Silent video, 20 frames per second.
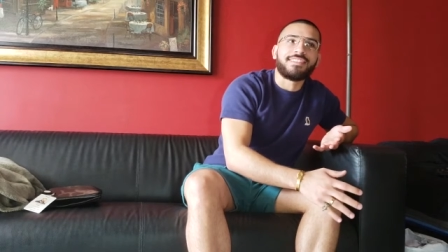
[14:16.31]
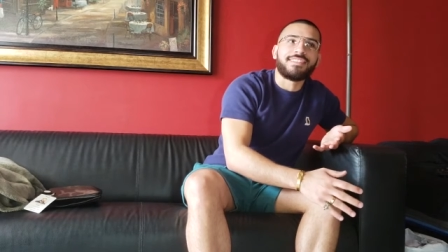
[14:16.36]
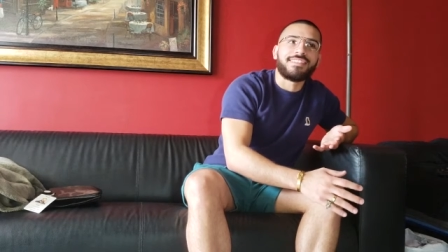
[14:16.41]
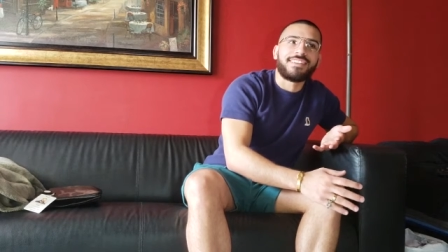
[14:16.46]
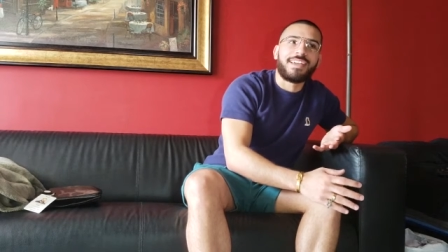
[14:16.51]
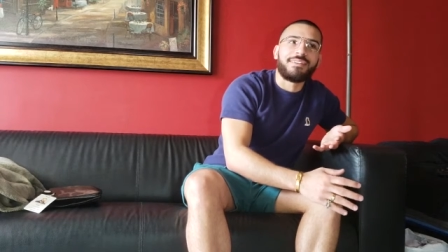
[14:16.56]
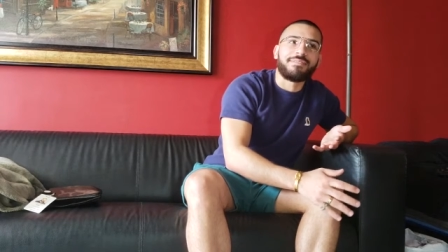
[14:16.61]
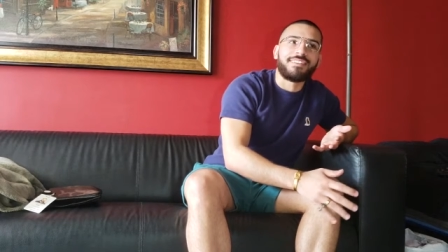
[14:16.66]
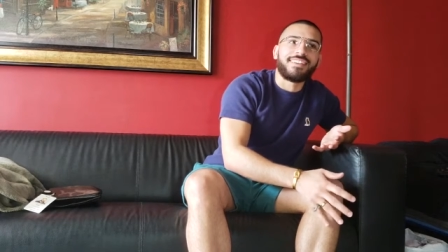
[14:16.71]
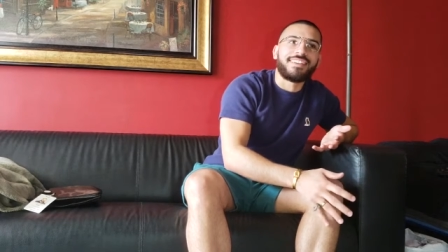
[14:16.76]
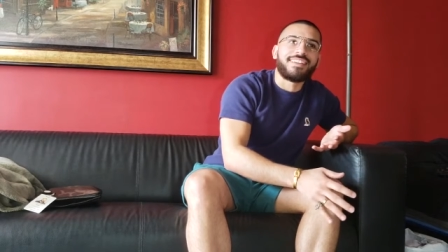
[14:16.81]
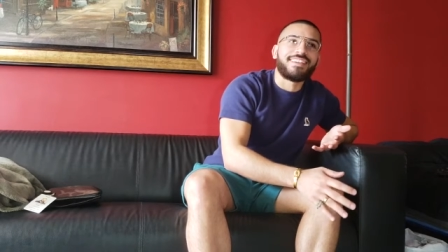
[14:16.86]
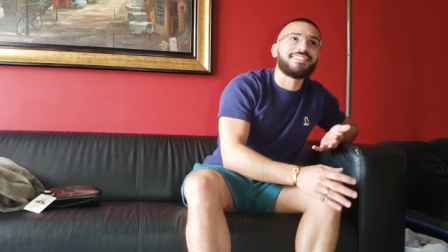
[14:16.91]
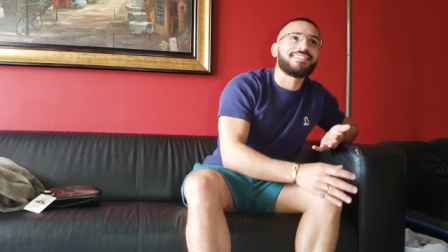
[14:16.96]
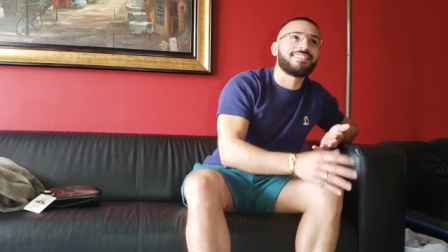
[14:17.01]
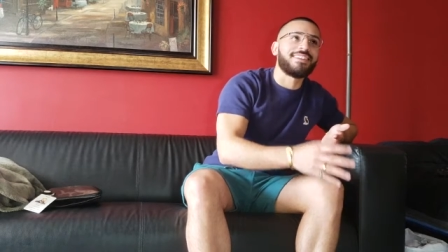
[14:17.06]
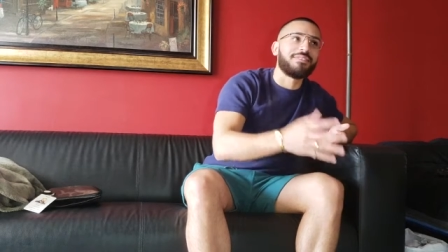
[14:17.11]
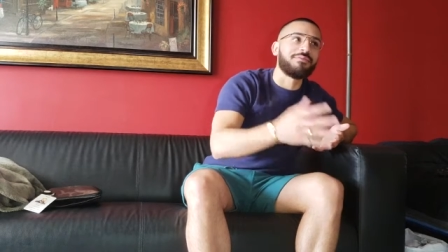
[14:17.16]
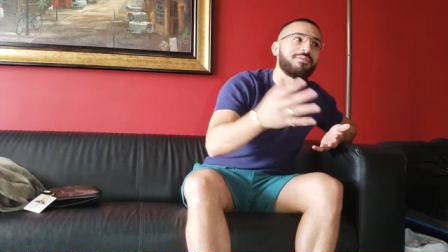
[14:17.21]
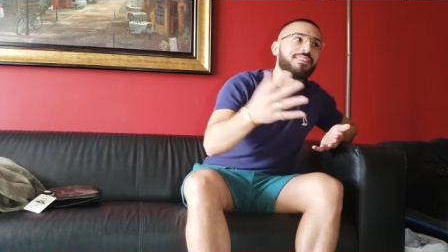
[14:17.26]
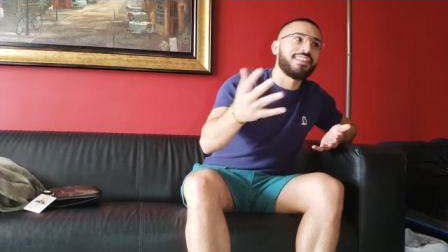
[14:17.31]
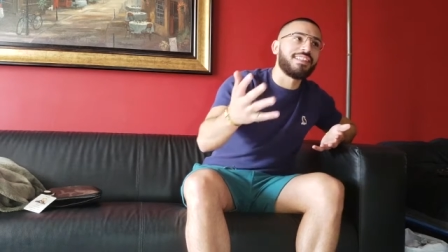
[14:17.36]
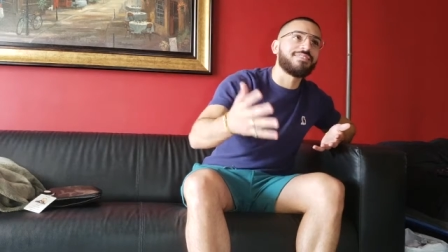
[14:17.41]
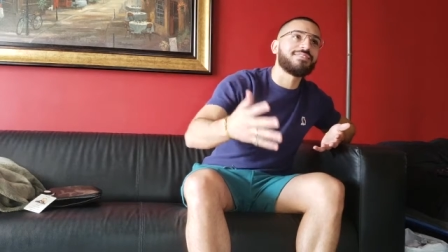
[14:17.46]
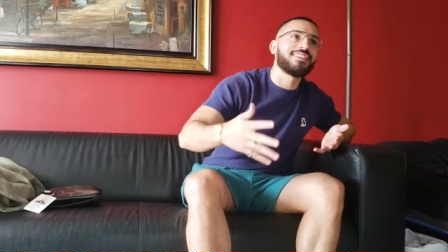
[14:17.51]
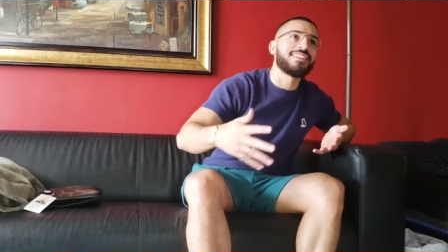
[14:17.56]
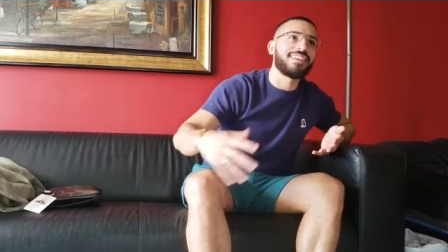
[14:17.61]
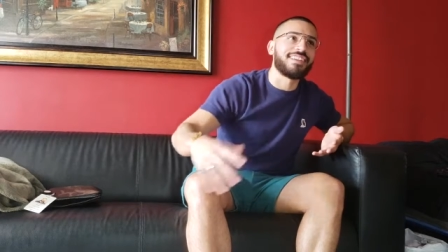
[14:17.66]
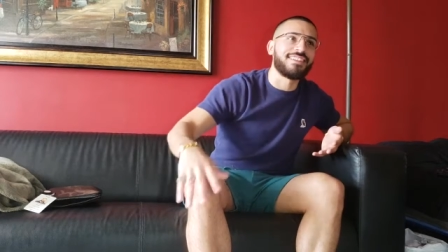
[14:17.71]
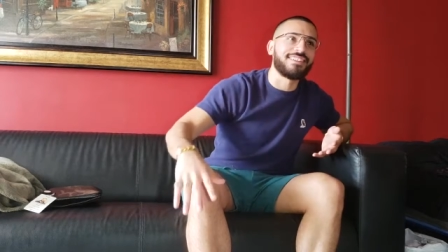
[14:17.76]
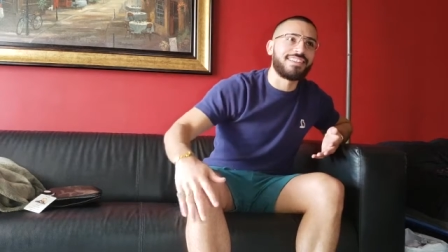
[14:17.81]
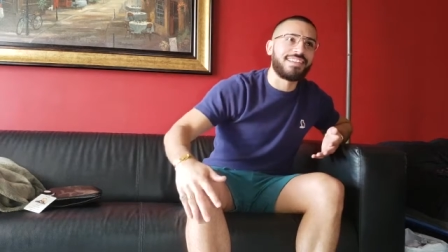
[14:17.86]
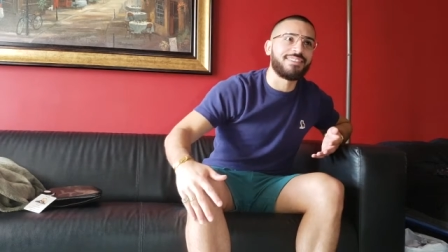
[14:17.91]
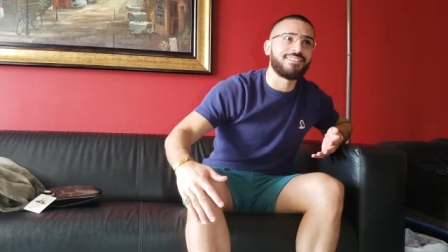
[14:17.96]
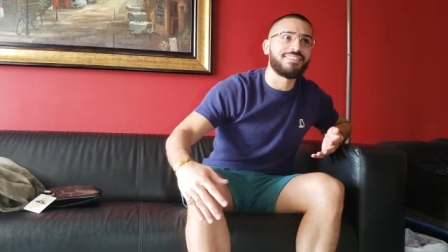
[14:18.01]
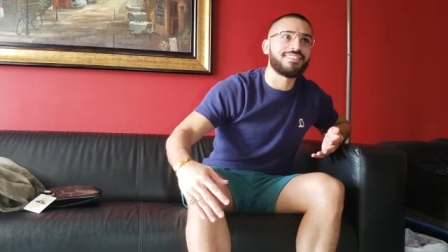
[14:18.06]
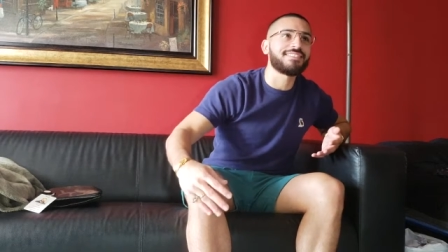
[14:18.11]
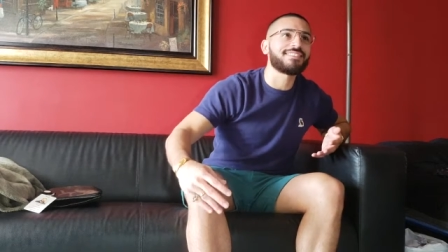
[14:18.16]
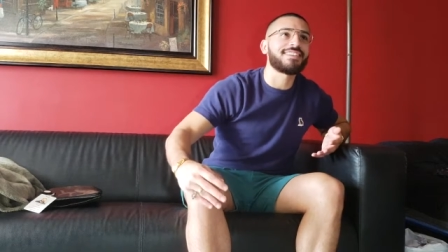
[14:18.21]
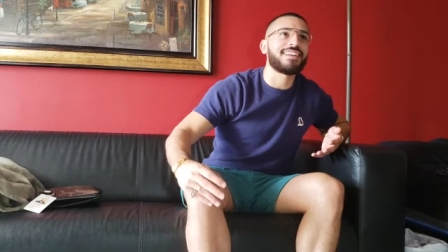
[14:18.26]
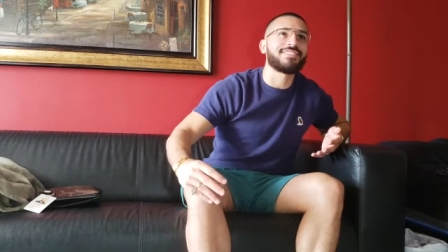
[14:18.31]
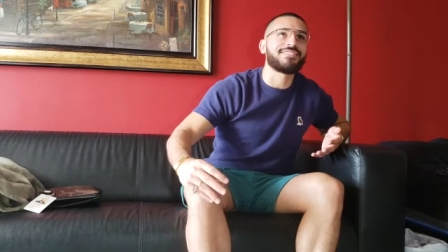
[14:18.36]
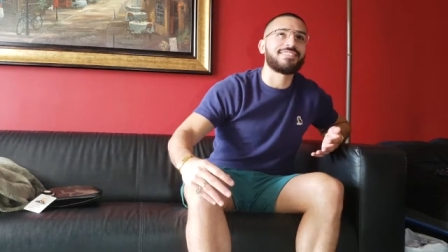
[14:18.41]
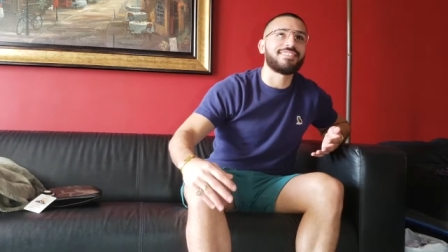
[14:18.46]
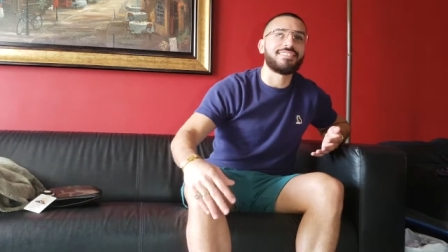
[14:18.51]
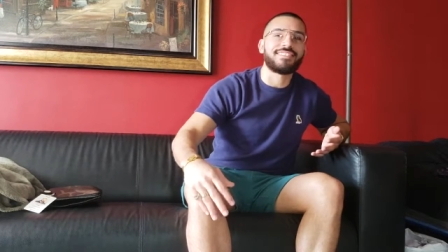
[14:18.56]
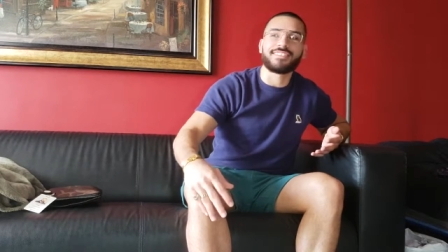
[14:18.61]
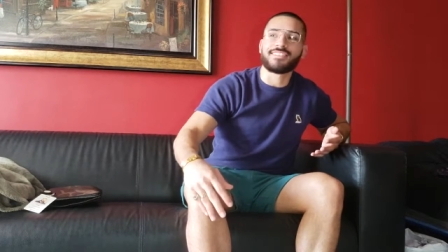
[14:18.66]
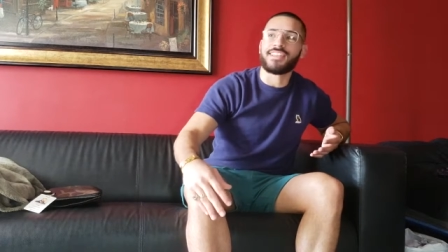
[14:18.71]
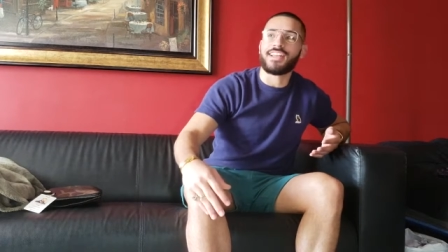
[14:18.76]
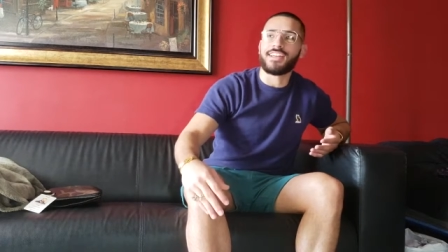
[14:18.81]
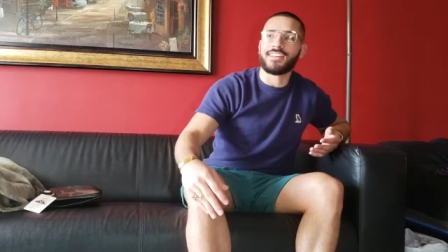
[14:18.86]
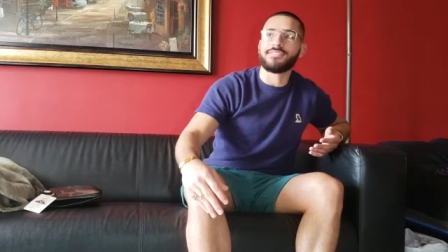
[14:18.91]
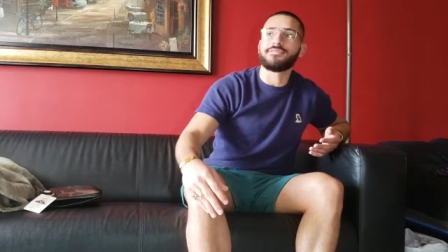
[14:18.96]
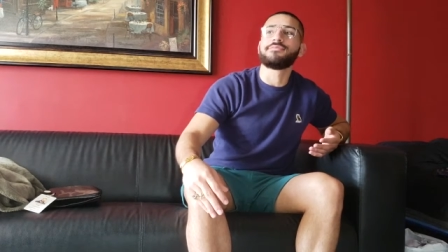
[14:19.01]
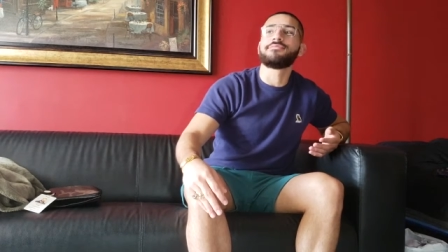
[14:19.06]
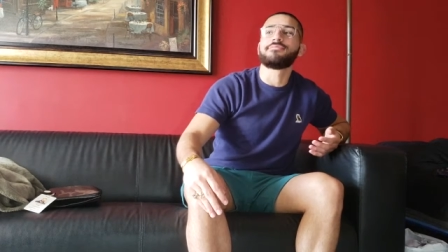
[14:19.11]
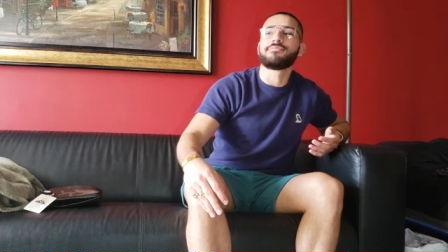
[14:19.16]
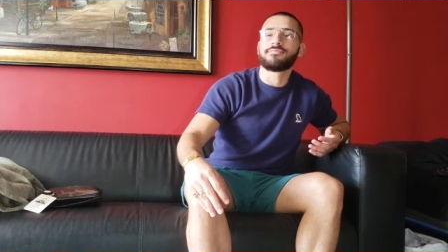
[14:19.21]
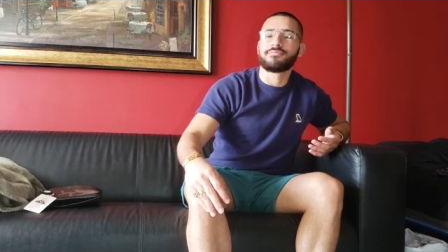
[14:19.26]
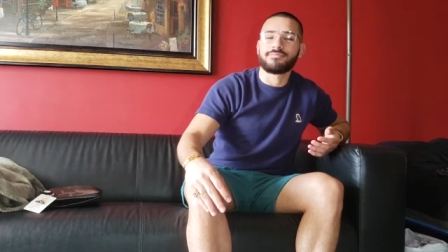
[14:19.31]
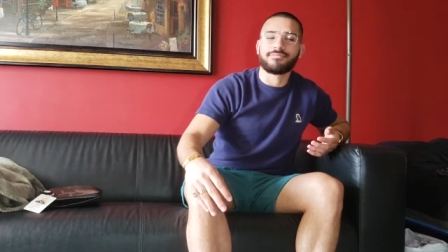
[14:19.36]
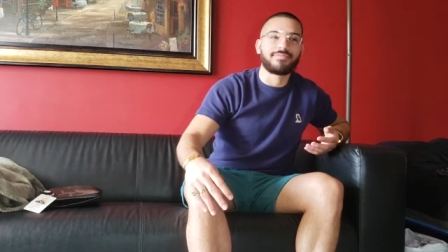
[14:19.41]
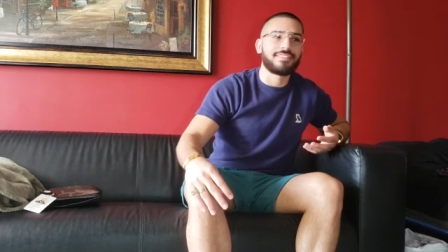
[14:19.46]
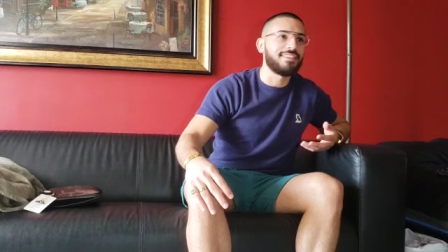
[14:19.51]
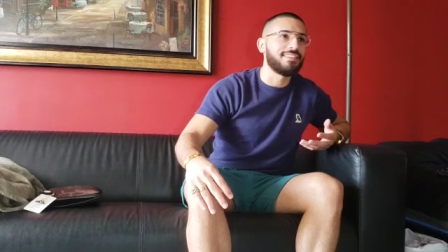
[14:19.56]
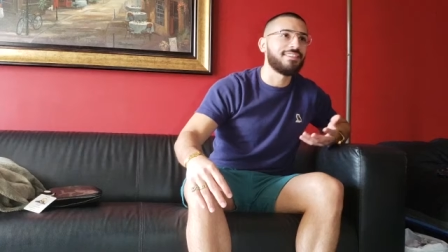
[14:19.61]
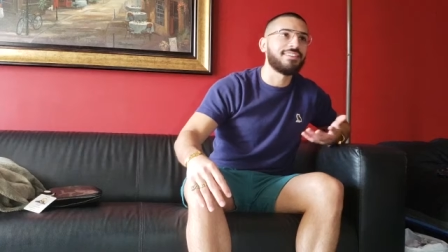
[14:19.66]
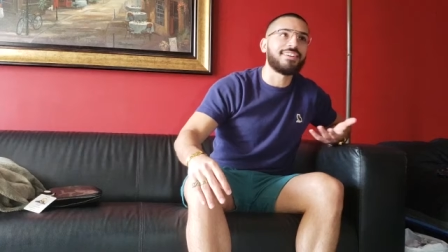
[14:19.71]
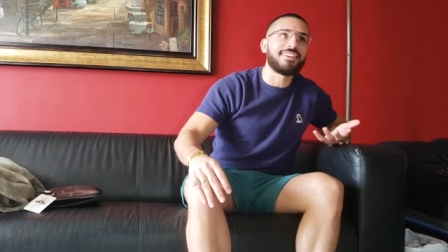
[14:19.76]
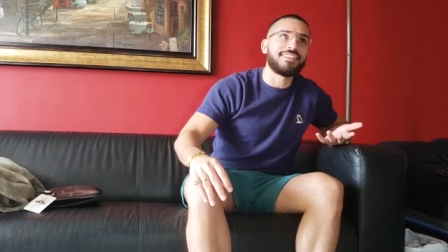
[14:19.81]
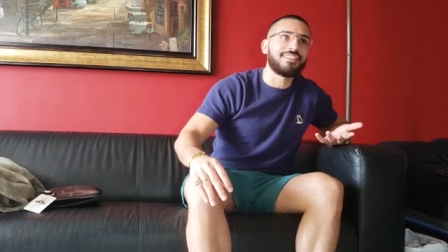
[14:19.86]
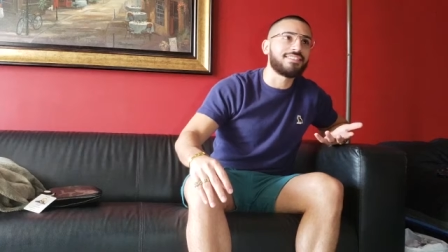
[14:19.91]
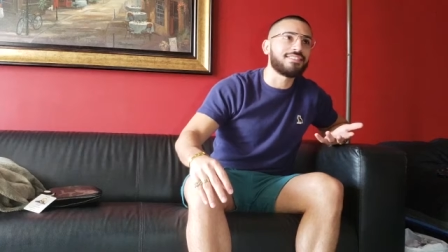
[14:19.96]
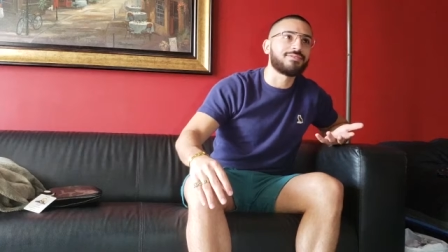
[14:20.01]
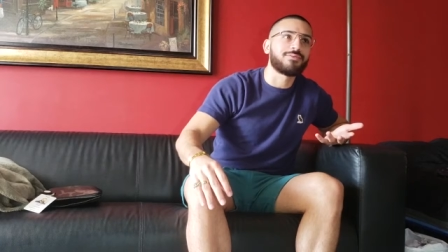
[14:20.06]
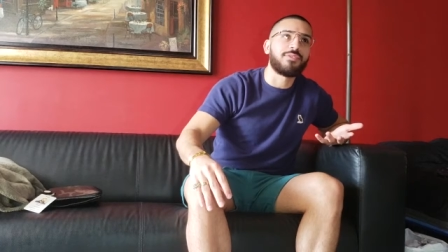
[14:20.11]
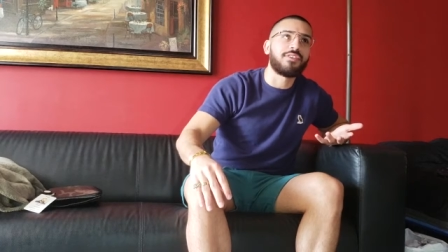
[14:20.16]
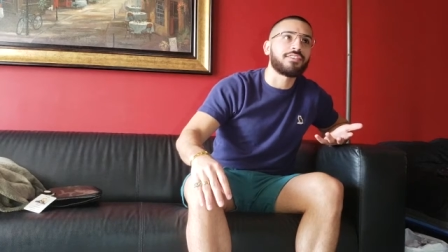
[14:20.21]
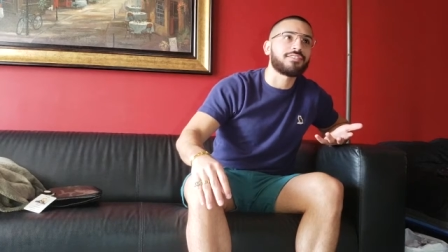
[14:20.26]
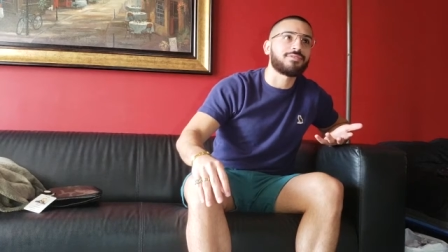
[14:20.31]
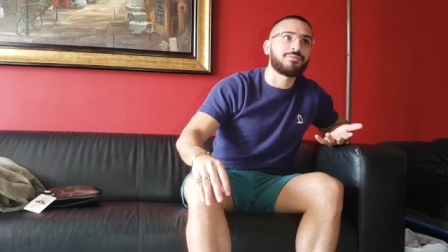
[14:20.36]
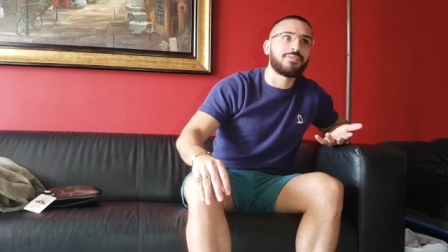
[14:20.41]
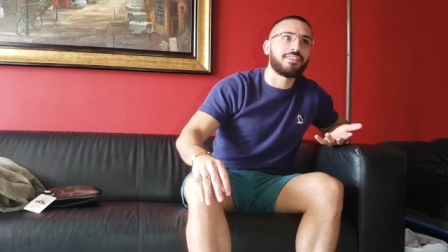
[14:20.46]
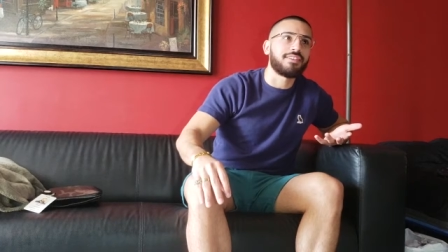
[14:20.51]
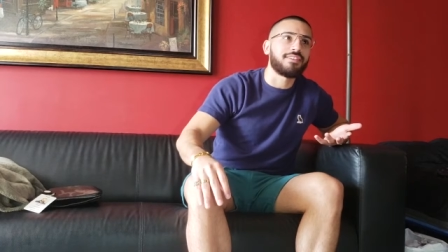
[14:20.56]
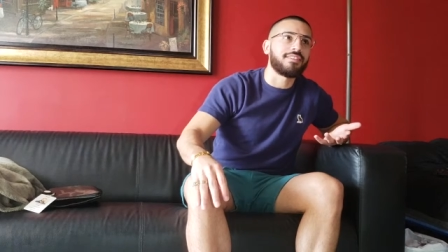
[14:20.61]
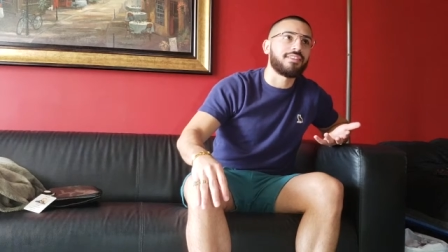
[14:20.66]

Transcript: You know what I mean? we live together. Yeah, there's times where he just like, you know, he just walks away.